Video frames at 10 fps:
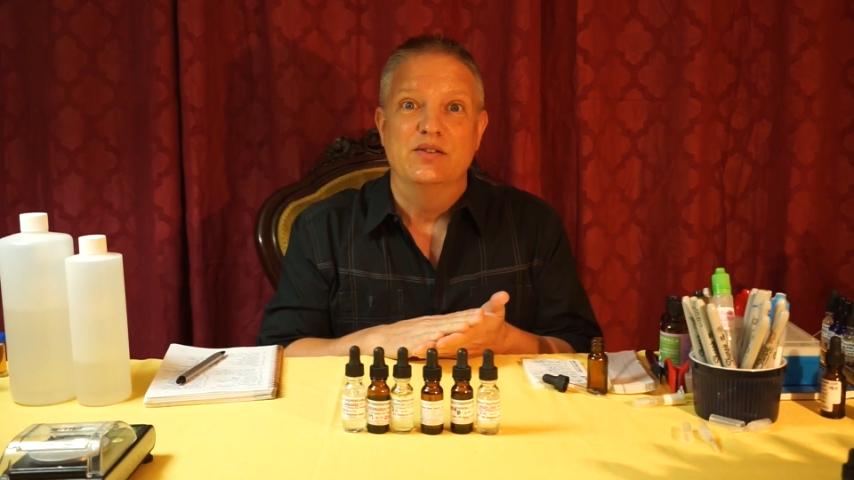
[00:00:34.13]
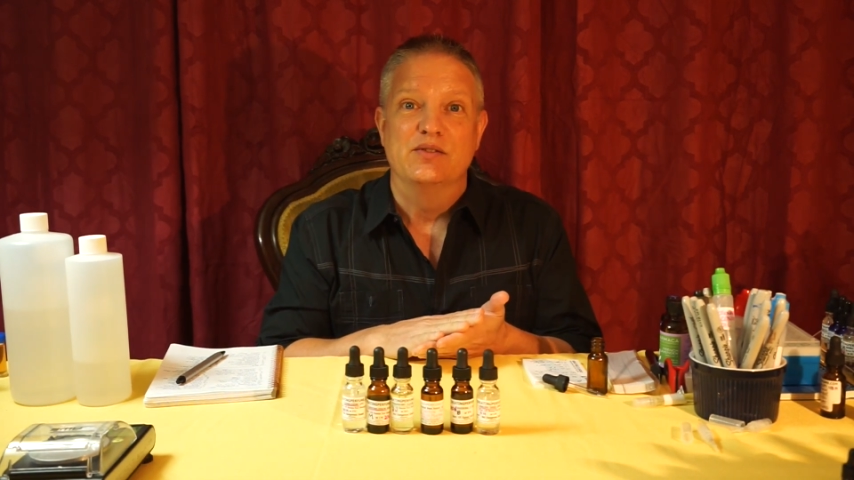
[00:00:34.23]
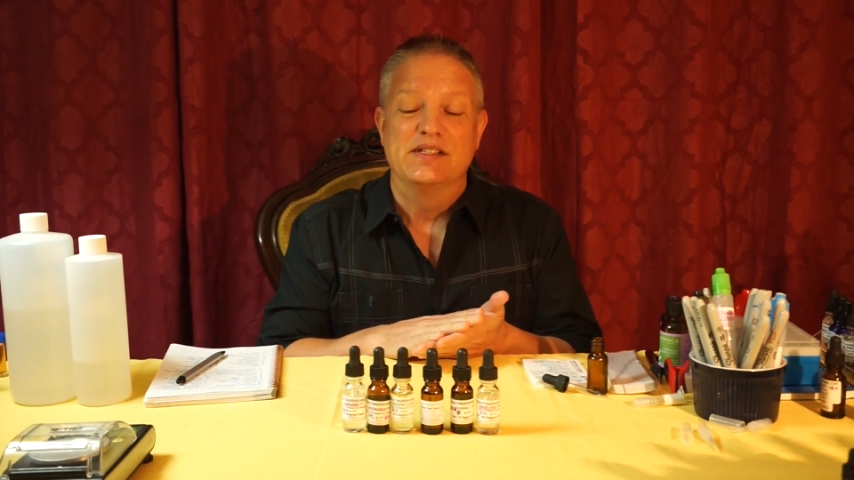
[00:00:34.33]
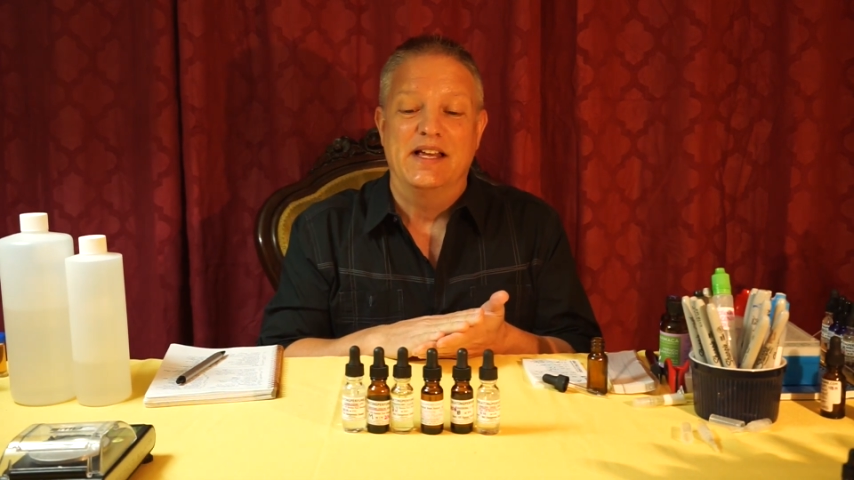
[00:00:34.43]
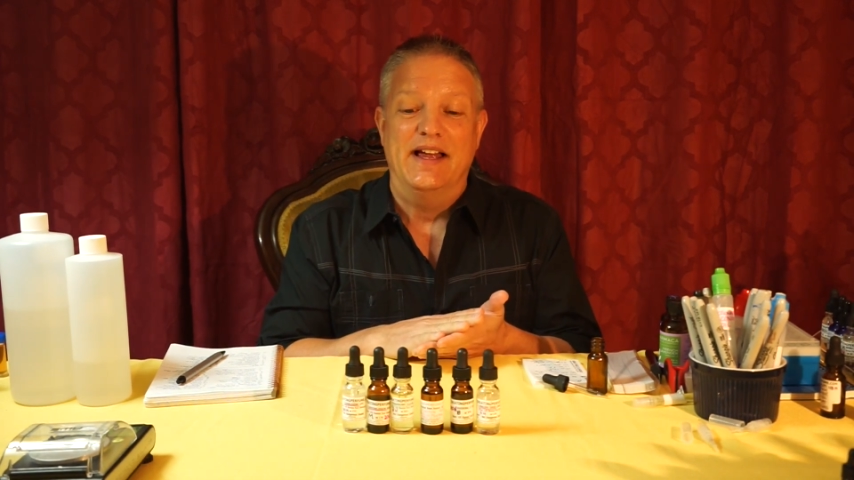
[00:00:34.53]

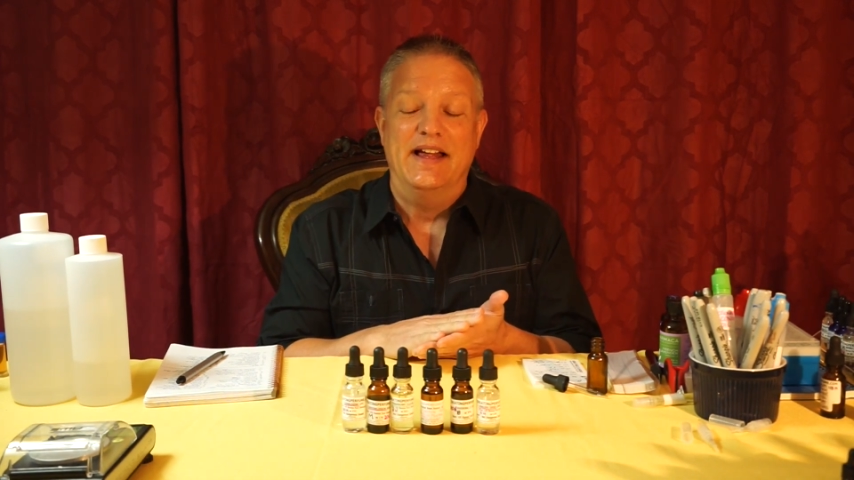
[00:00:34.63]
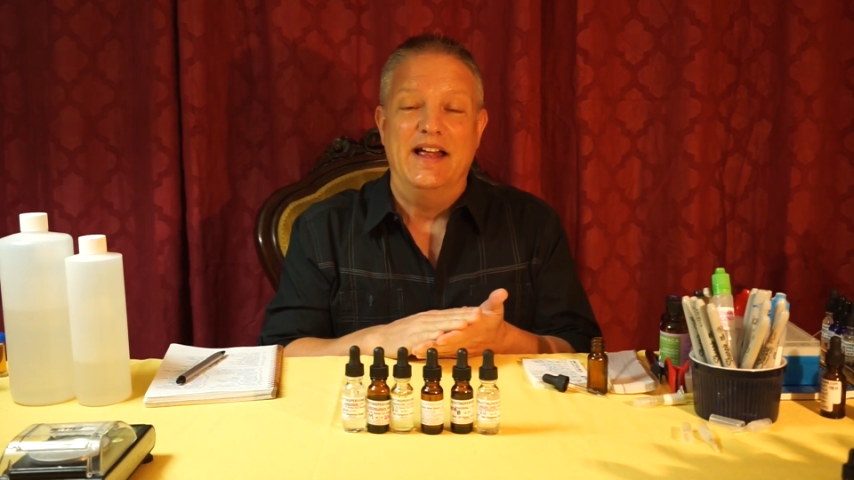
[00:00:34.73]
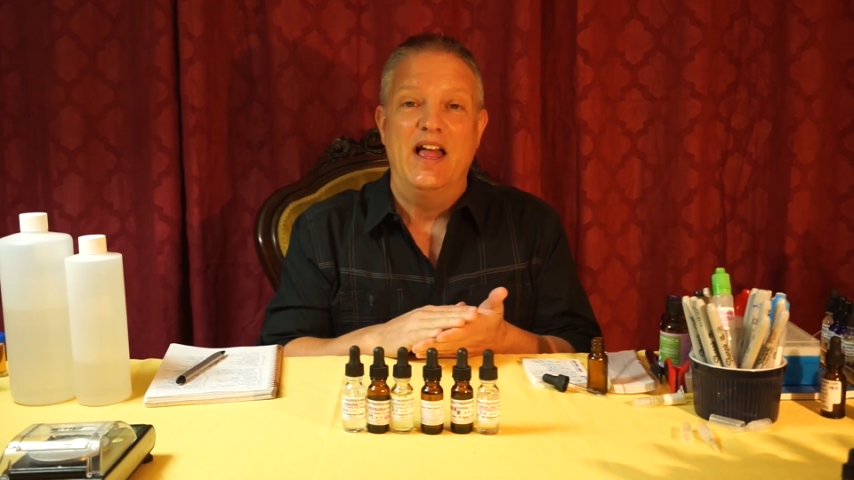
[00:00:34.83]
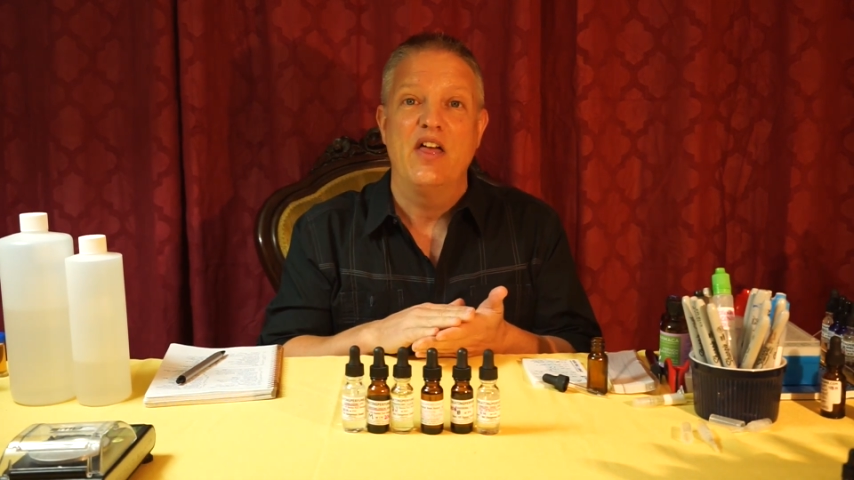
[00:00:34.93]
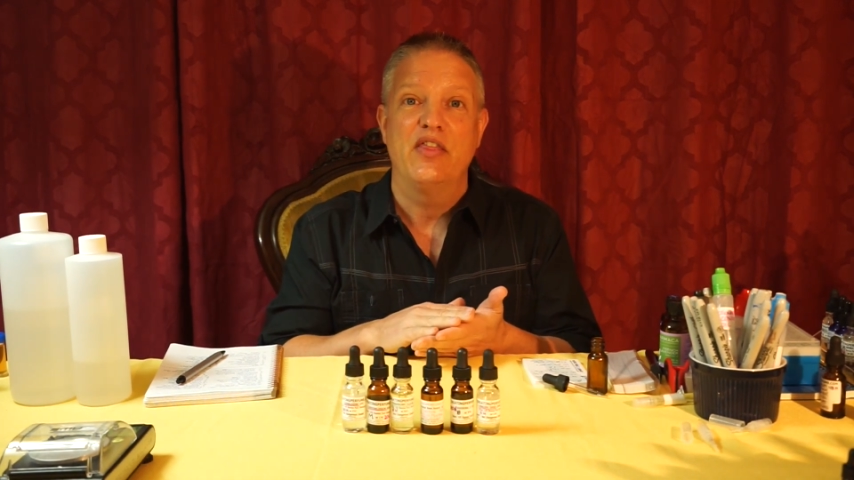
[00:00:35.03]
to
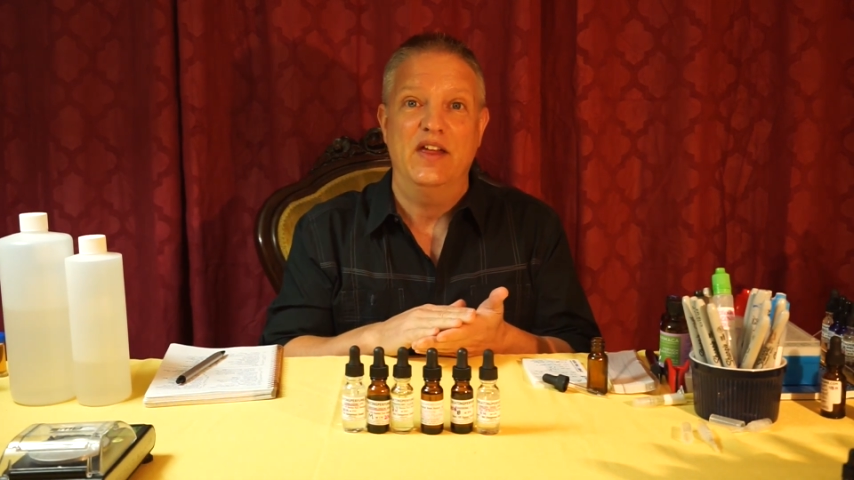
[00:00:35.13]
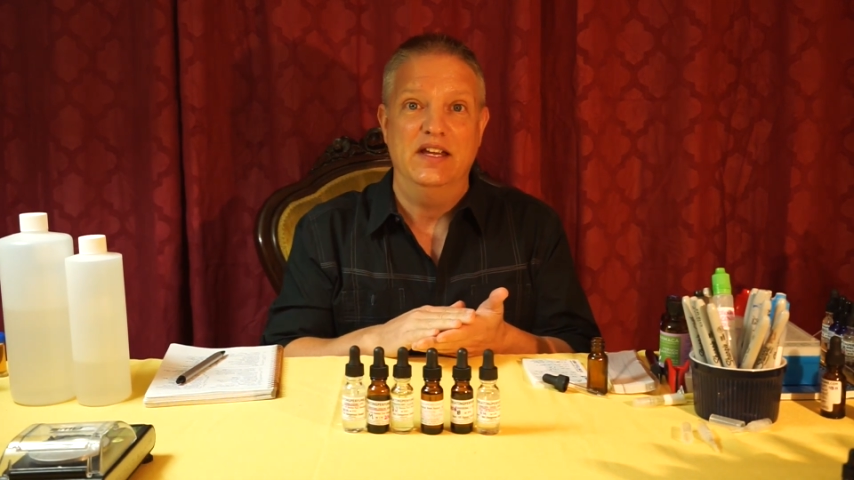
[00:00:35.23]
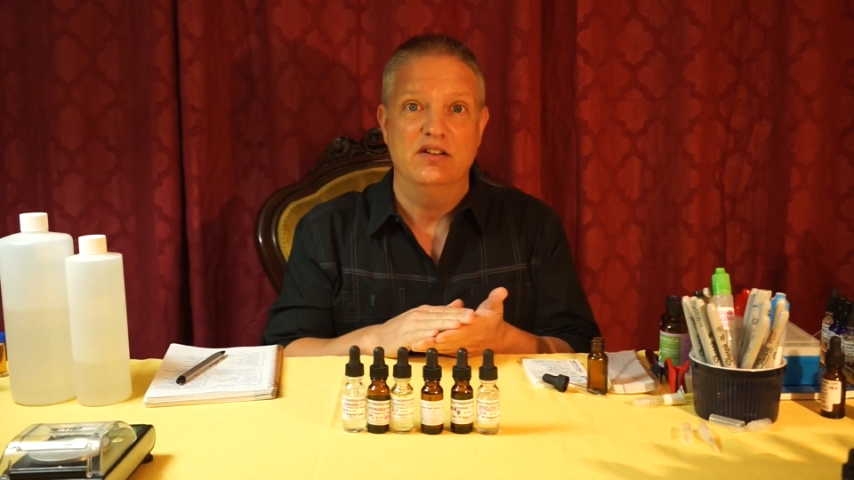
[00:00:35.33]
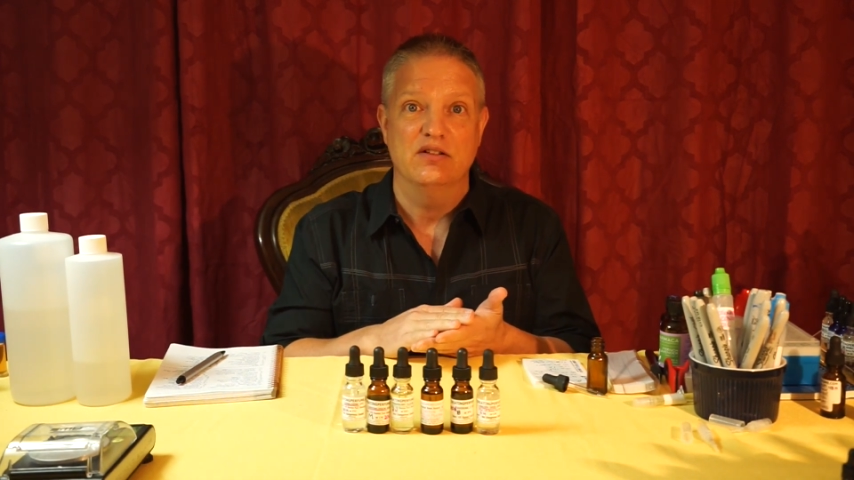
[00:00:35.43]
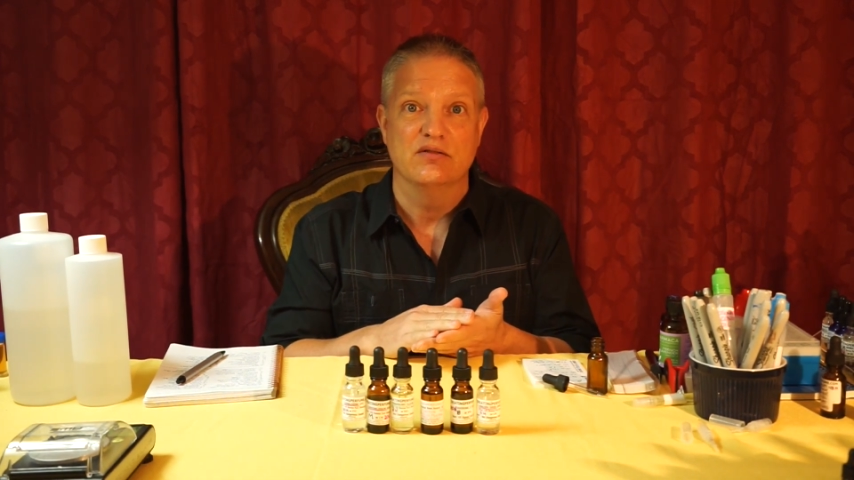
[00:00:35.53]
say
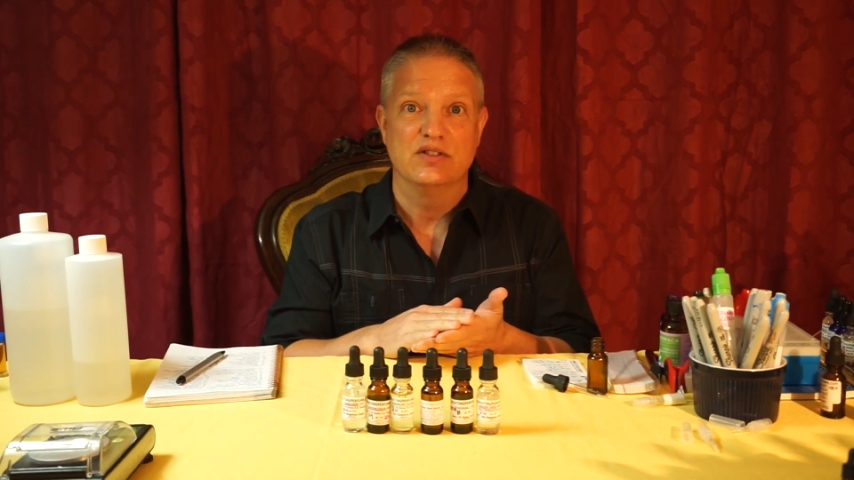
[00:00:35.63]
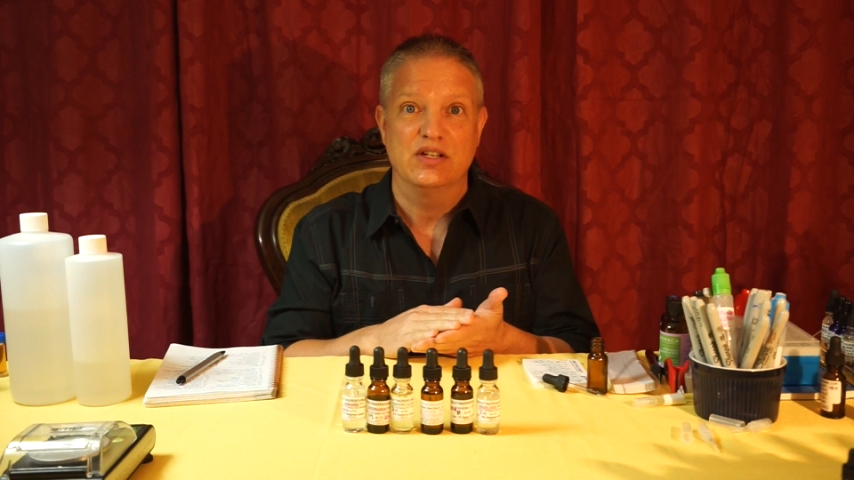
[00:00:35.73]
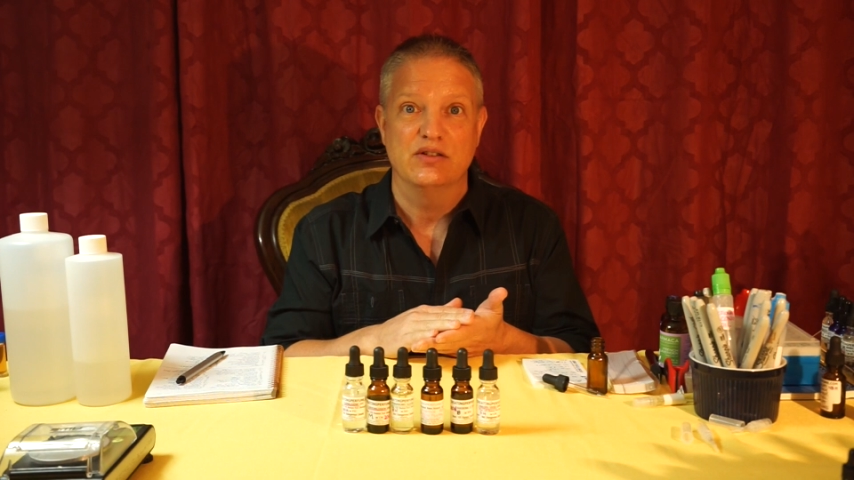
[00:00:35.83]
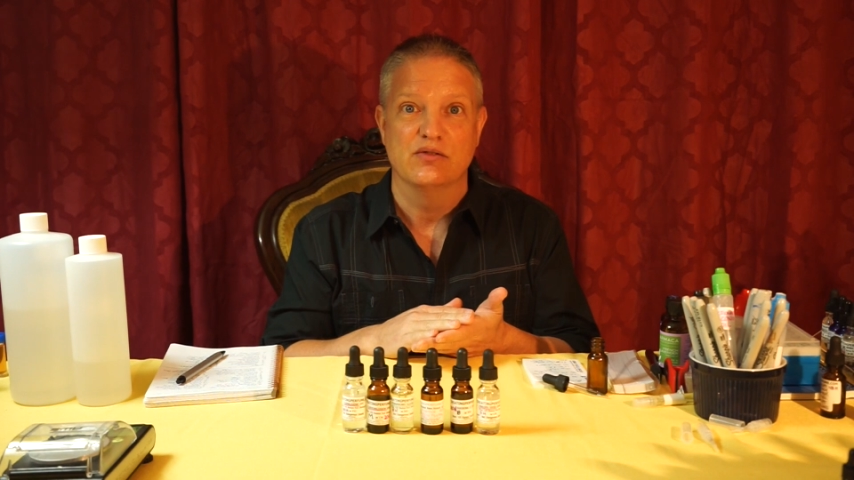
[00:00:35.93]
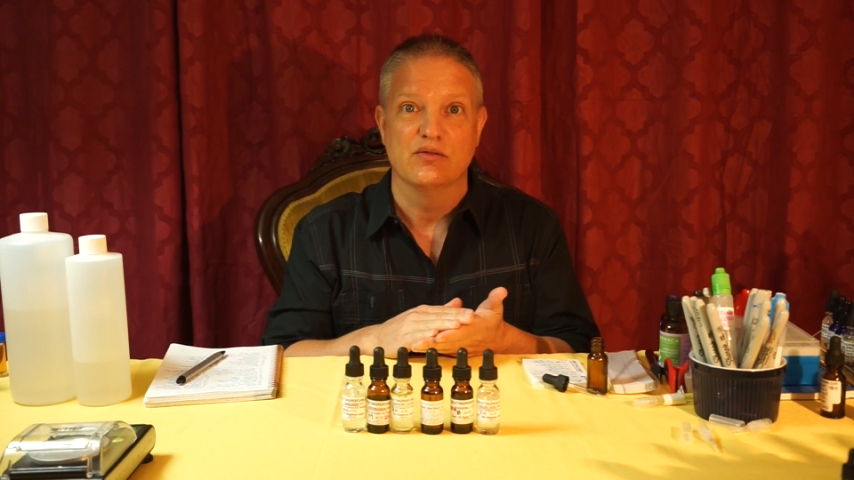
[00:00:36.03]
thank you
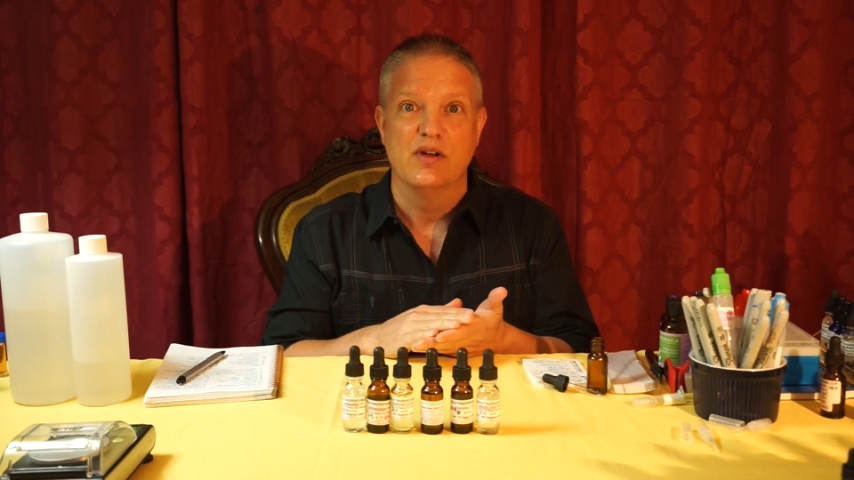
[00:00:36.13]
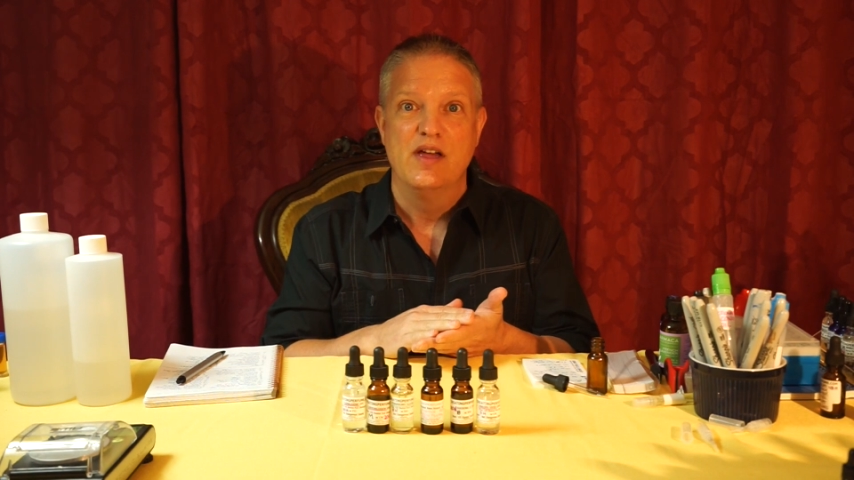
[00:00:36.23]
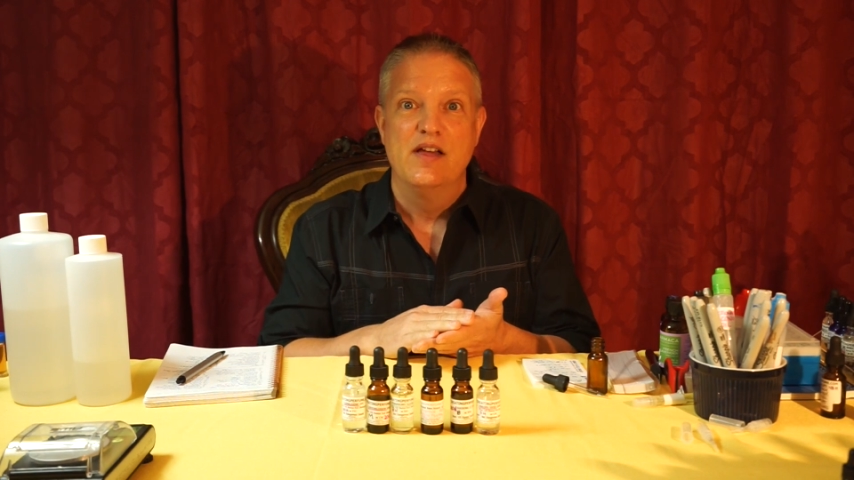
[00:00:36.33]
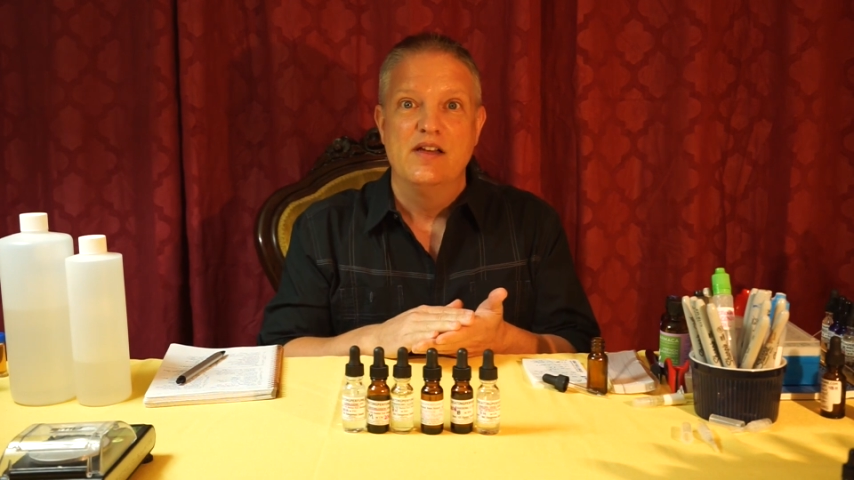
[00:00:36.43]
to